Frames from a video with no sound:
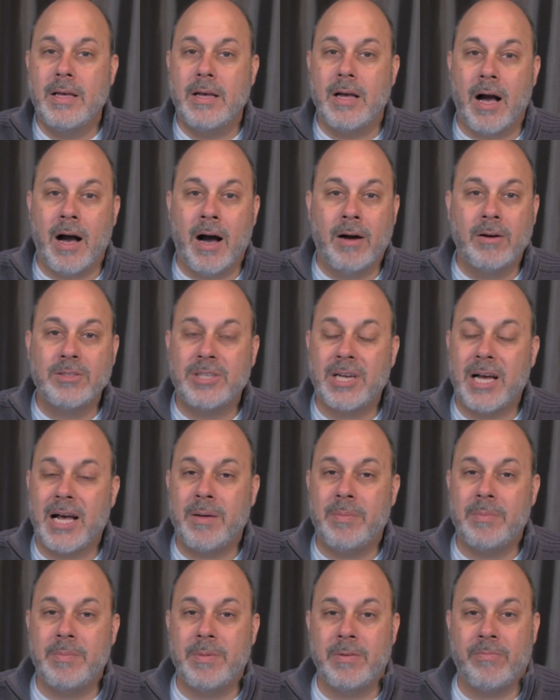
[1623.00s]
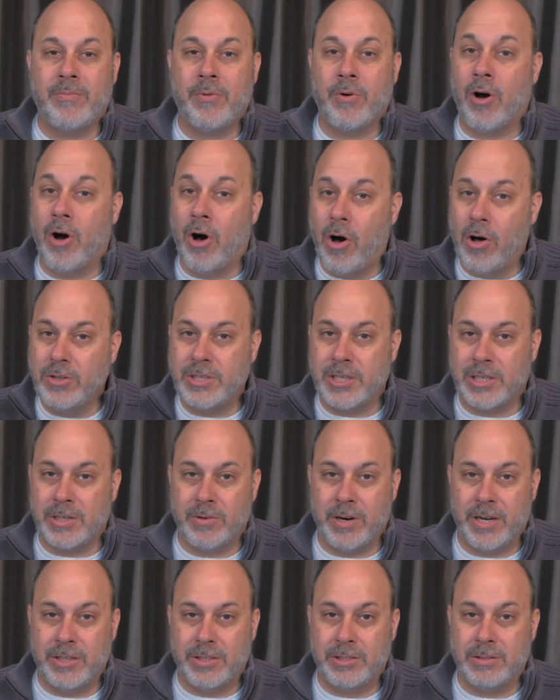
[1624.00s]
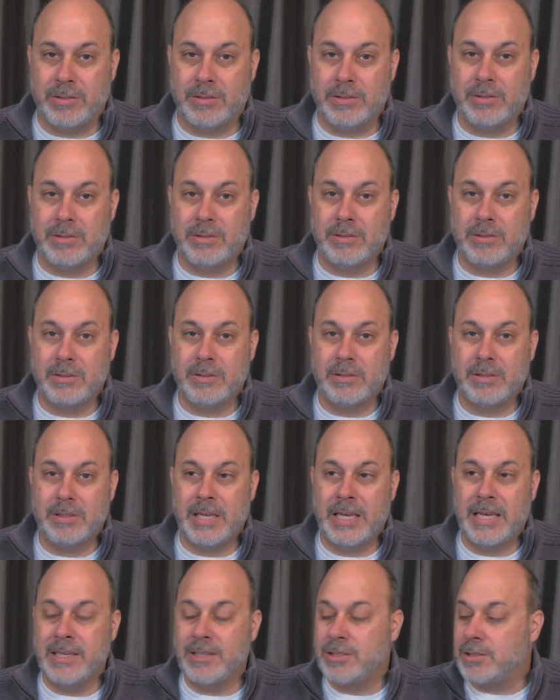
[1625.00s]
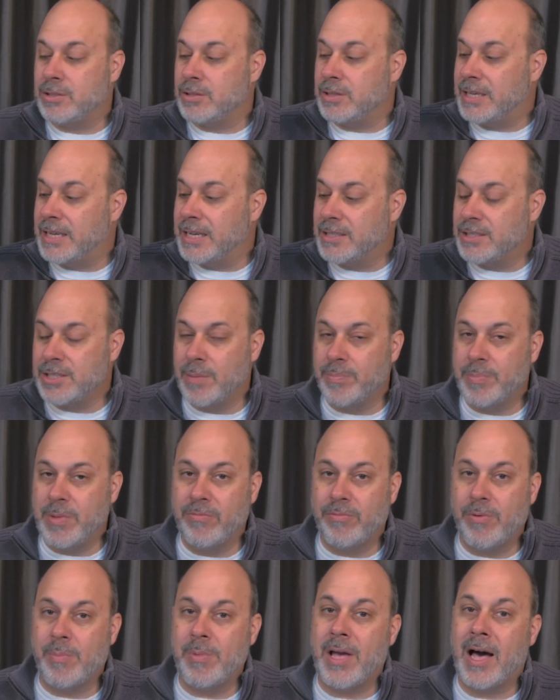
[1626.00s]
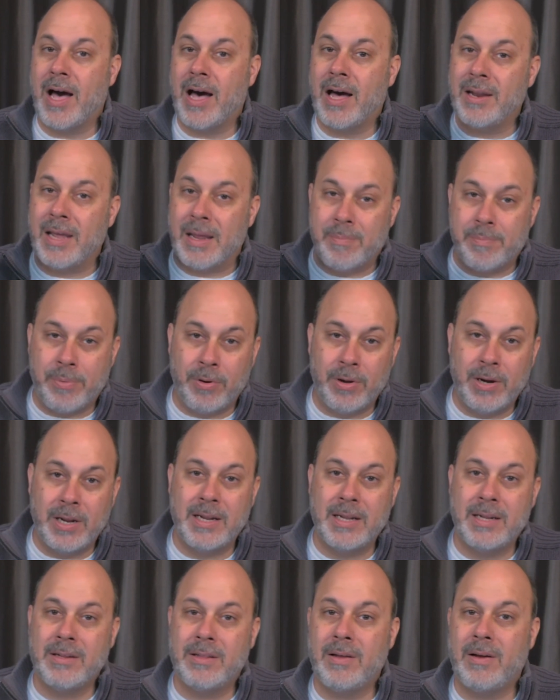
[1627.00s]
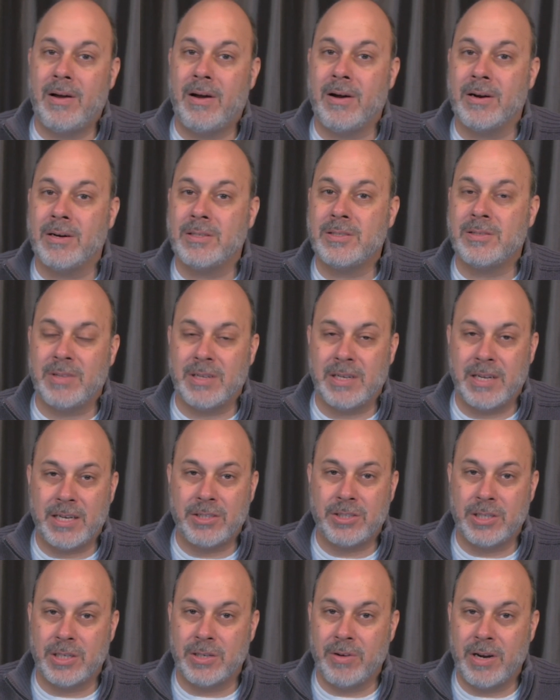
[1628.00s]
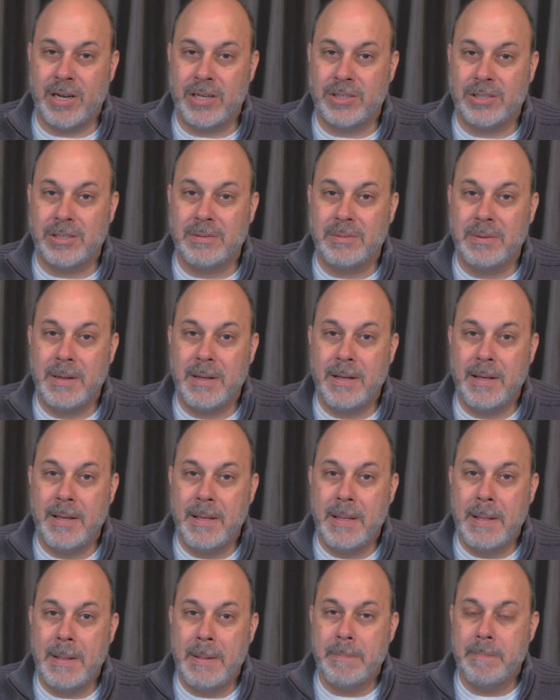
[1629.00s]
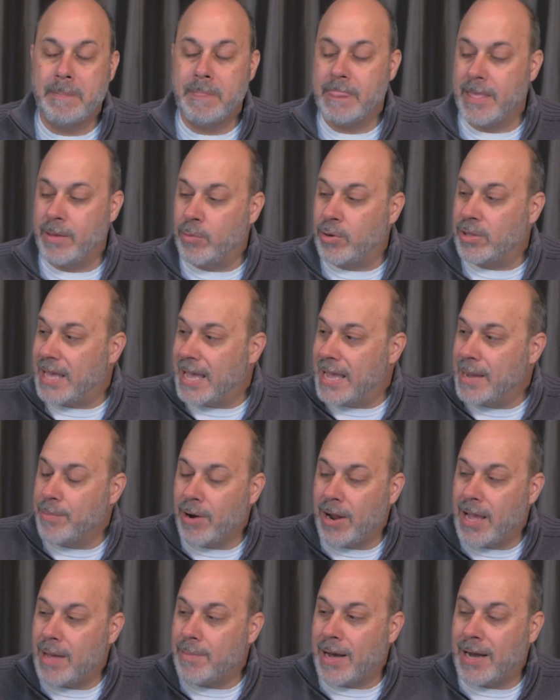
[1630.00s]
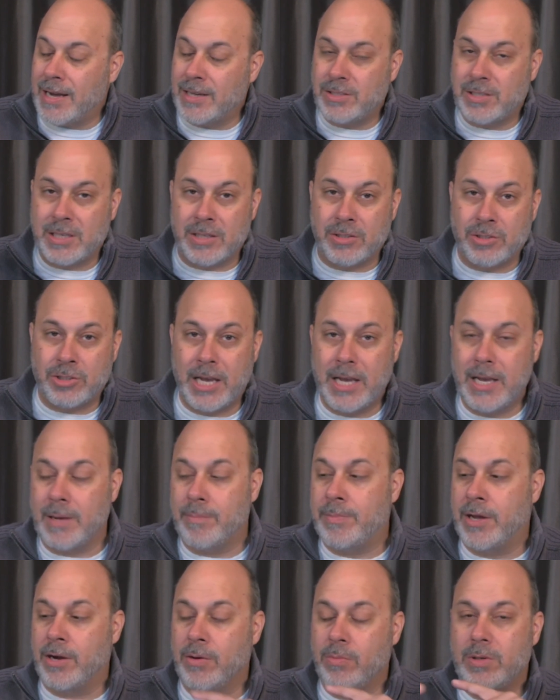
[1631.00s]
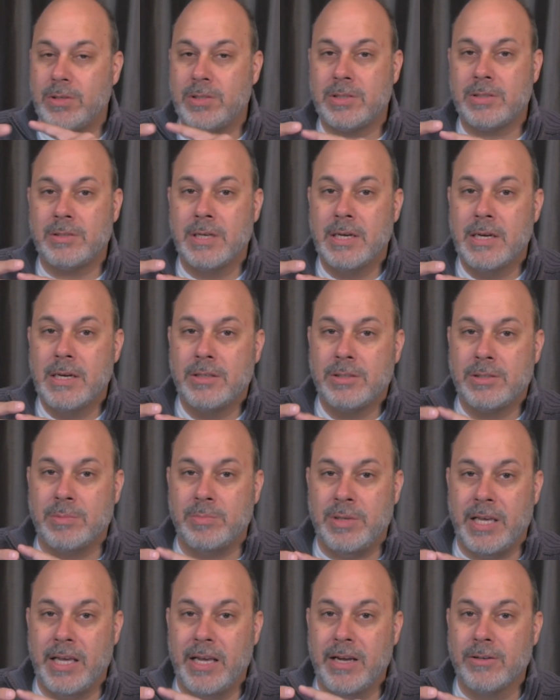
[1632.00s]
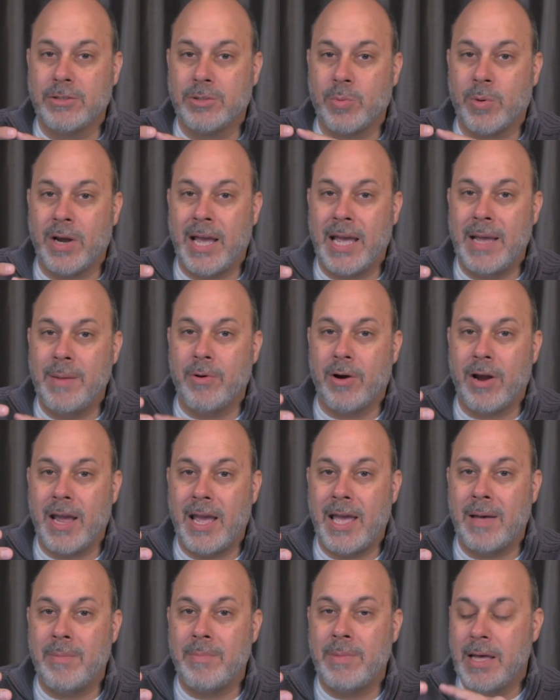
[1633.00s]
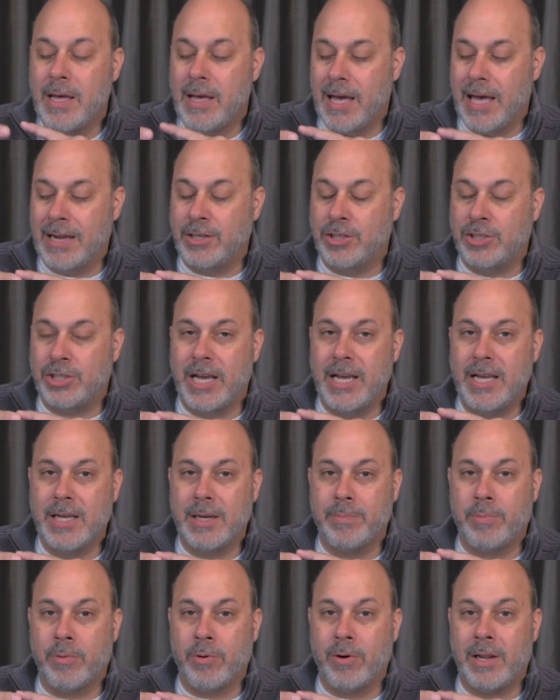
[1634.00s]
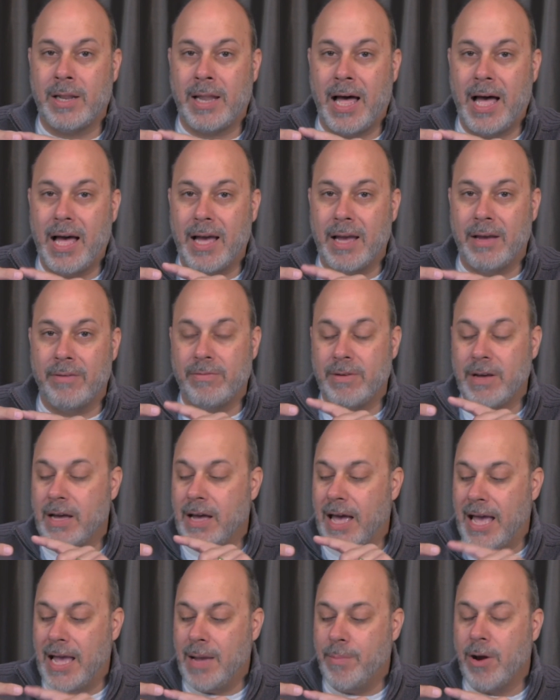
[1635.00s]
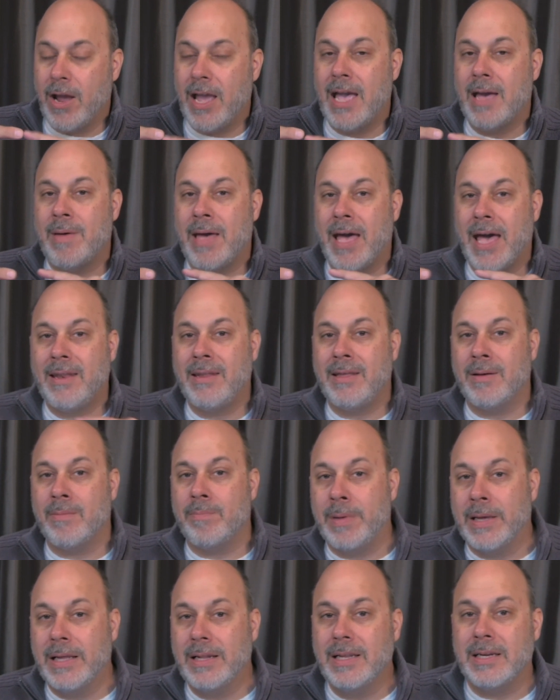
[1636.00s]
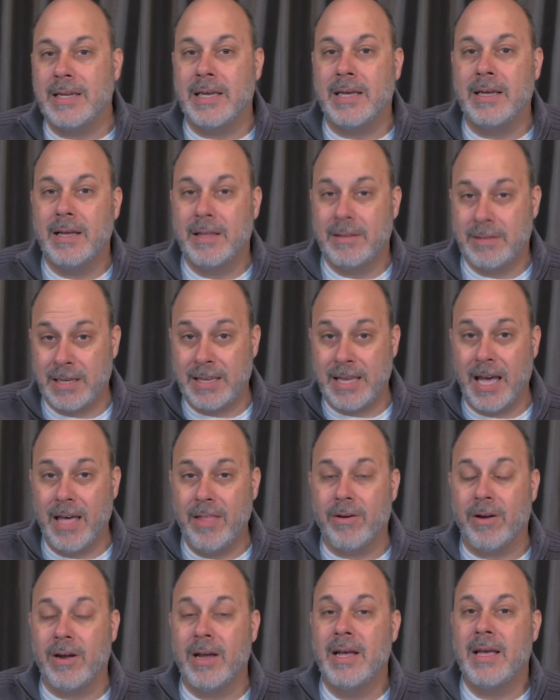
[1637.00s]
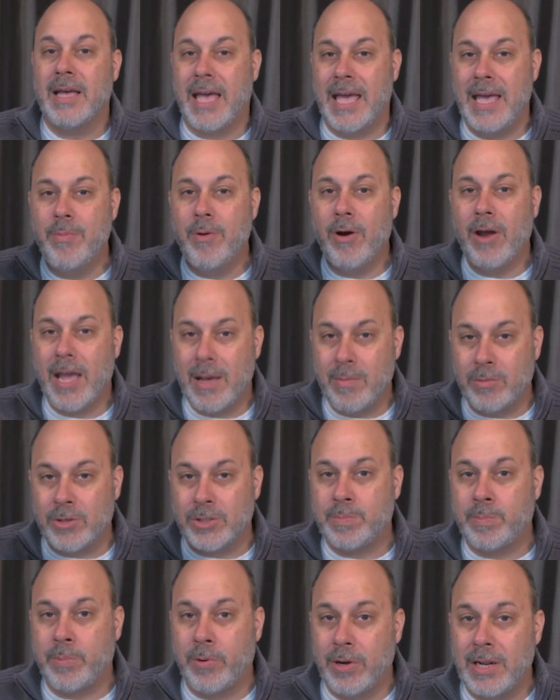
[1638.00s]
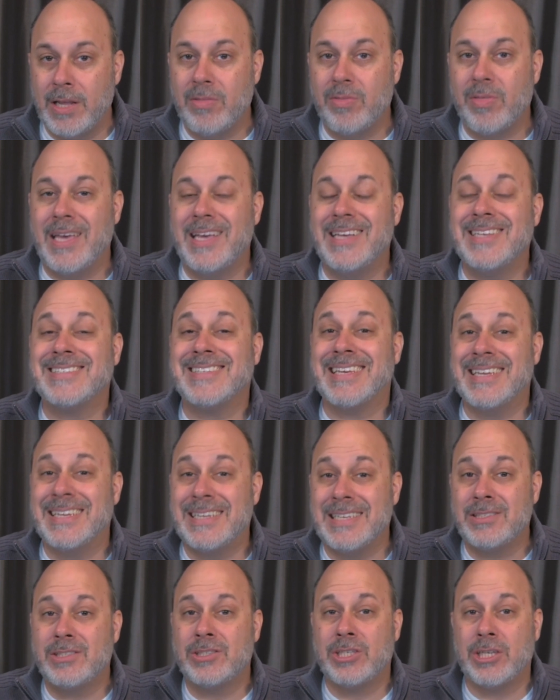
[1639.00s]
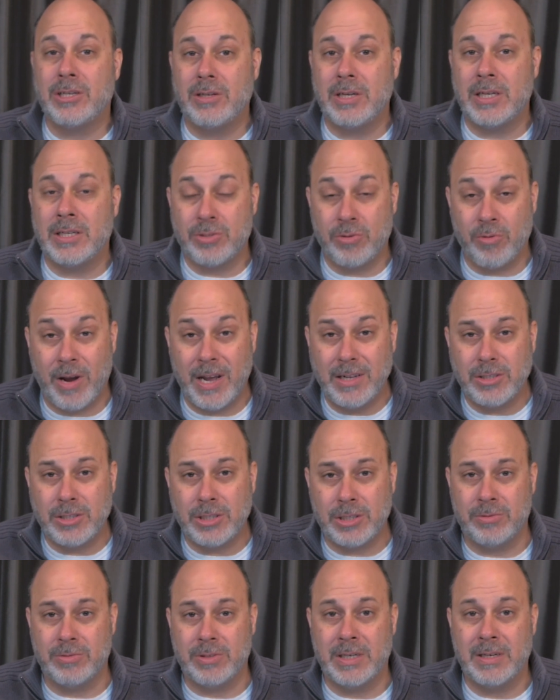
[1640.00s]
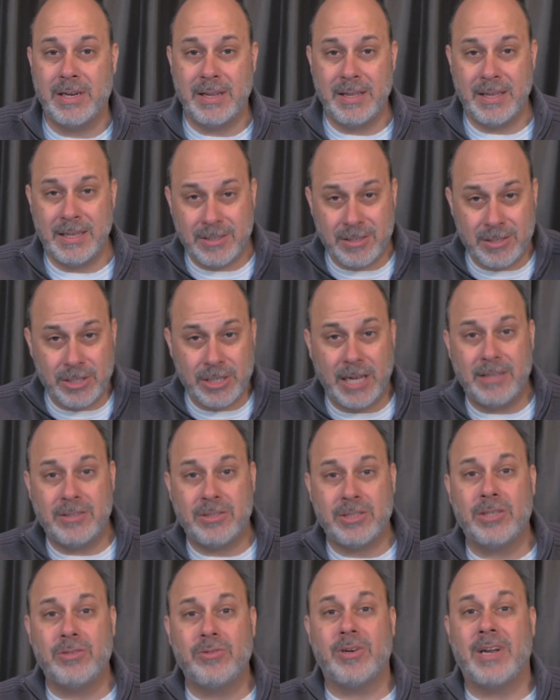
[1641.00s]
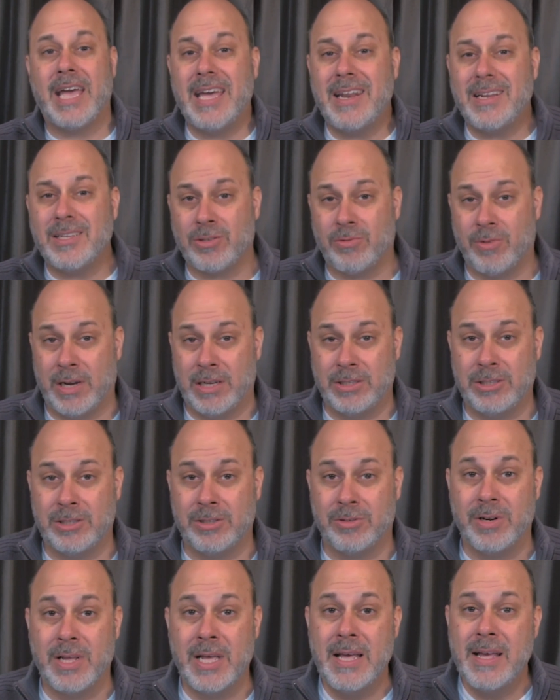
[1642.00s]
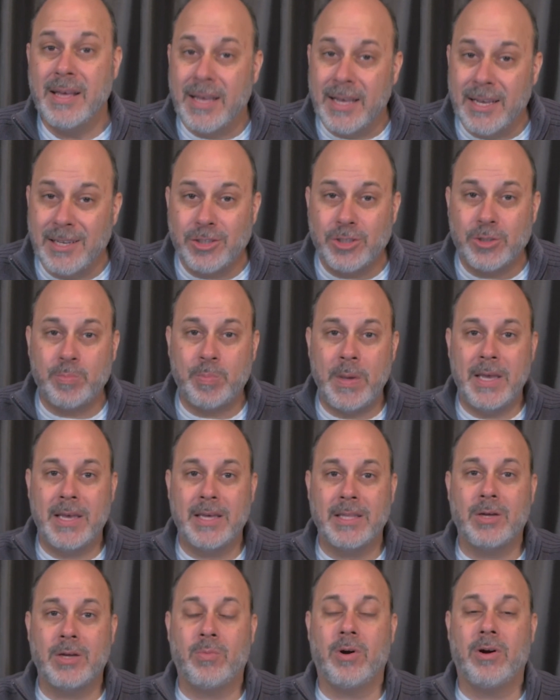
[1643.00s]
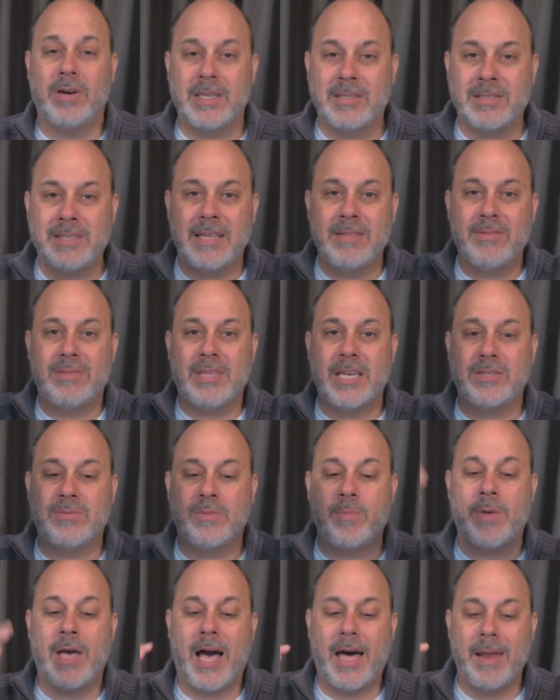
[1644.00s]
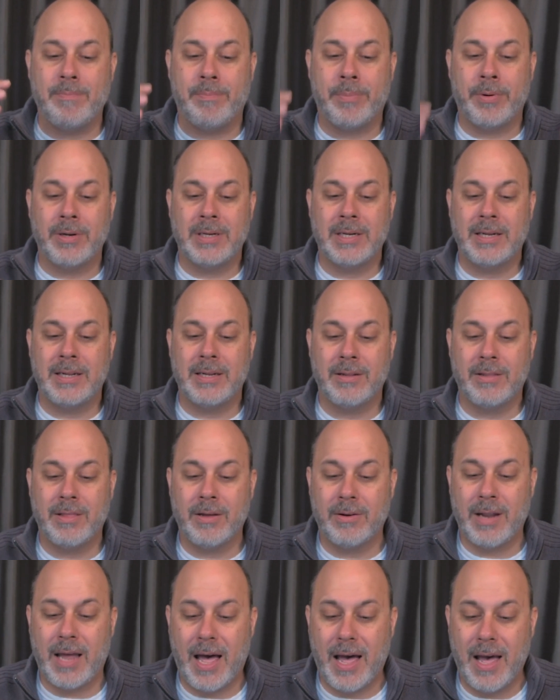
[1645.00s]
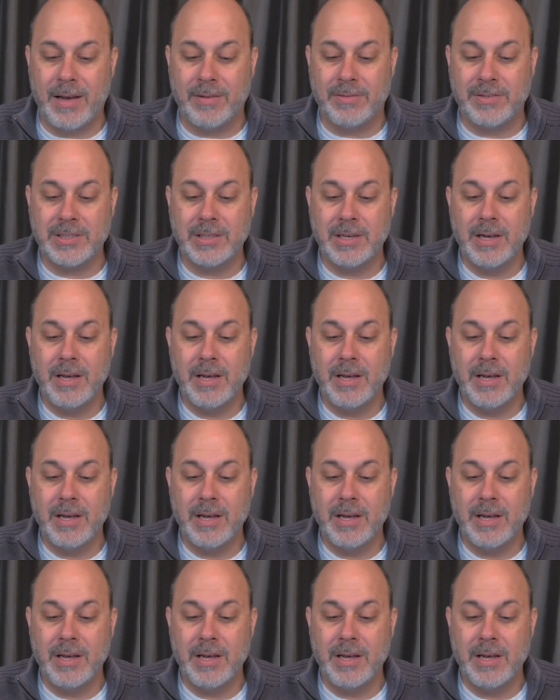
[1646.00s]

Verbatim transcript: our job for all generations is to get something from God and put it into the hearts of the next generation. With Abraham, Isaac, and Jacob, there was some years where Abraham and Jacob were alive. Abraham had the ability together. Abraham was putting things in his chil- his grandchildren, his ch- children and his grandchildren. He's speaking the word. He's getting things from God and putting it into their lives.